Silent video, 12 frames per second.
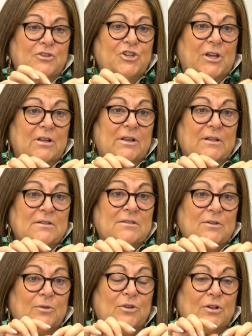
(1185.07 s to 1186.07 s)
chiclets,
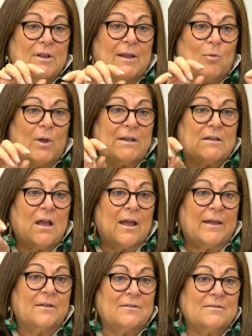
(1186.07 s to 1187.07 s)
so it looked like white
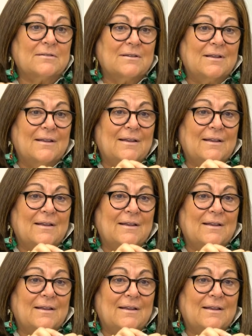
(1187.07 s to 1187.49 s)
tiles.